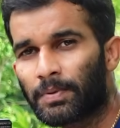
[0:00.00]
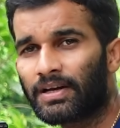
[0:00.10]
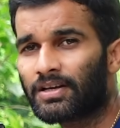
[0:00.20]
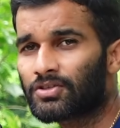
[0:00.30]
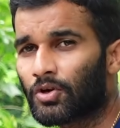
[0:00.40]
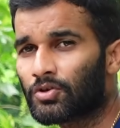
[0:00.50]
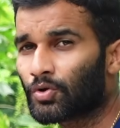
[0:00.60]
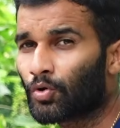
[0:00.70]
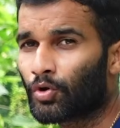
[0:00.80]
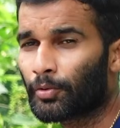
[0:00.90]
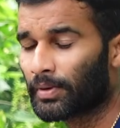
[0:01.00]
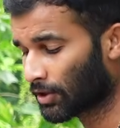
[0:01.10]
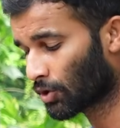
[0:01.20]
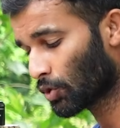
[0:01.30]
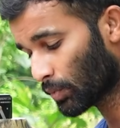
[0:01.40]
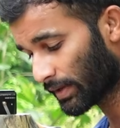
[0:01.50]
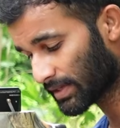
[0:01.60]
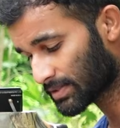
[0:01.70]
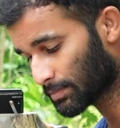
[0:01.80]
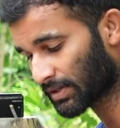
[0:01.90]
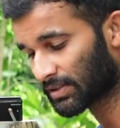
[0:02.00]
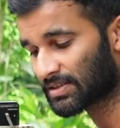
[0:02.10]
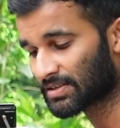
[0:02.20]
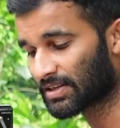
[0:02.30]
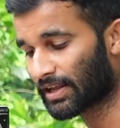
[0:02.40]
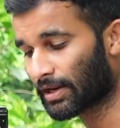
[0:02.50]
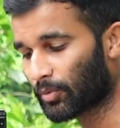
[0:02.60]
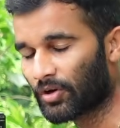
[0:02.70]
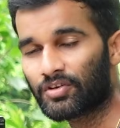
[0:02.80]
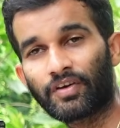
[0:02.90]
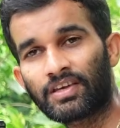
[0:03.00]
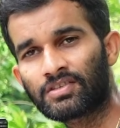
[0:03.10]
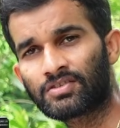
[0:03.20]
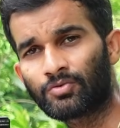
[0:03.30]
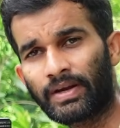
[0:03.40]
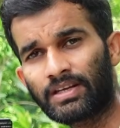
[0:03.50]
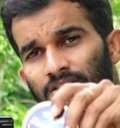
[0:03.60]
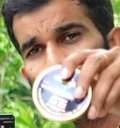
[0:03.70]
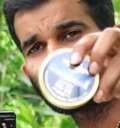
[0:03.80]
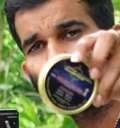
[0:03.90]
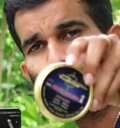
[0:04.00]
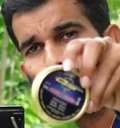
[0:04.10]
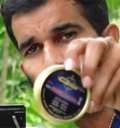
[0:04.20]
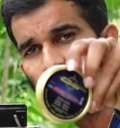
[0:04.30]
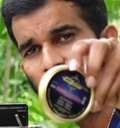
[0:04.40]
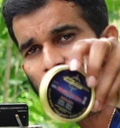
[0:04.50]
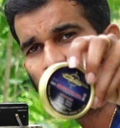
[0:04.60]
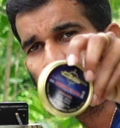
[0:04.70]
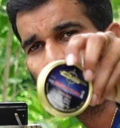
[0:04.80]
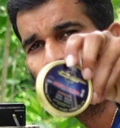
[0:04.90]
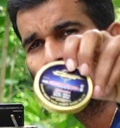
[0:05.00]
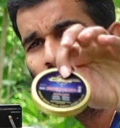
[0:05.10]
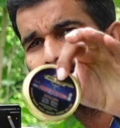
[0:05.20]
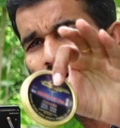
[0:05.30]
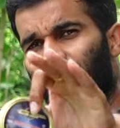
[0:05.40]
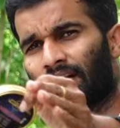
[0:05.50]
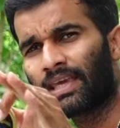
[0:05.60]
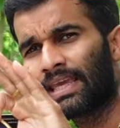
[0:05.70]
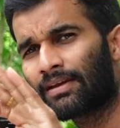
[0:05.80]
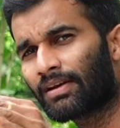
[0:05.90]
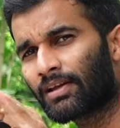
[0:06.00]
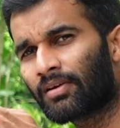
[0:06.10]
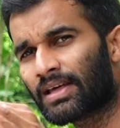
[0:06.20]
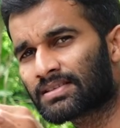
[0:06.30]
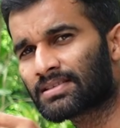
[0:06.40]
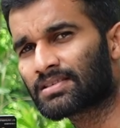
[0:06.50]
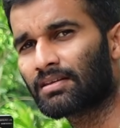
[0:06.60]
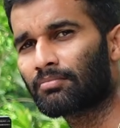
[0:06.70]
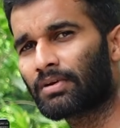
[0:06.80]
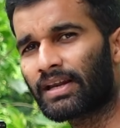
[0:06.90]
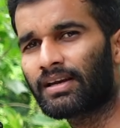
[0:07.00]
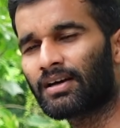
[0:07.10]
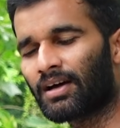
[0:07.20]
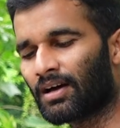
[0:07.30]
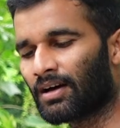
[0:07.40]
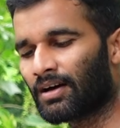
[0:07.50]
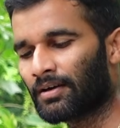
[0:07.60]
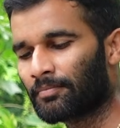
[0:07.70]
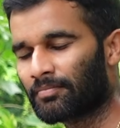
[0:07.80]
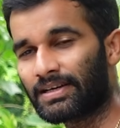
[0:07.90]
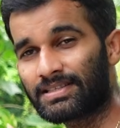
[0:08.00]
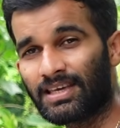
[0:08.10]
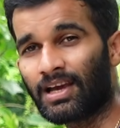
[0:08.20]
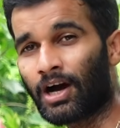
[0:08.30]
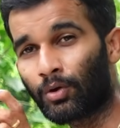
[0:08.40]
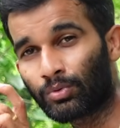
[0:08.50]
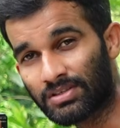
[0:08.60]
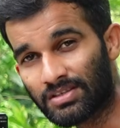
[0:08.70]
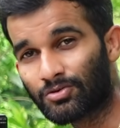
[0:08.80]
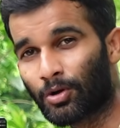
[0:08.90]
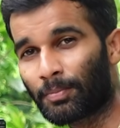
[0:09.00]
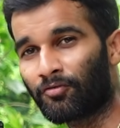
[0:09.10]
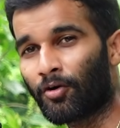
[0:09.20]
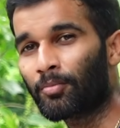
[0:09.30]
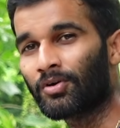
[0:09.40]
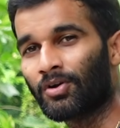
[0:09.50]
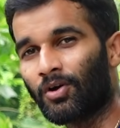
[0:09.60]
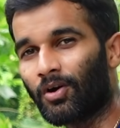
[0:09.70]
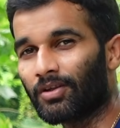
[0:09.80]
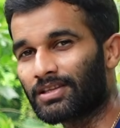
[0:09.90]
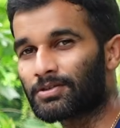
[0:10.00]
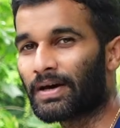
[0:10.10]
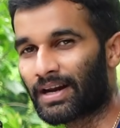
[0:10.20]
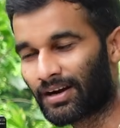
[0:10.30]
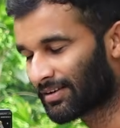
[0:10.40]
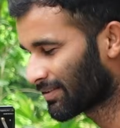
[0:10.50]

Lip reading: pellet is also going to be a QIS, but this is the 9.56 grains domed pellets, equally good as a streamlined. Let's see how this is going to perform on this barrel.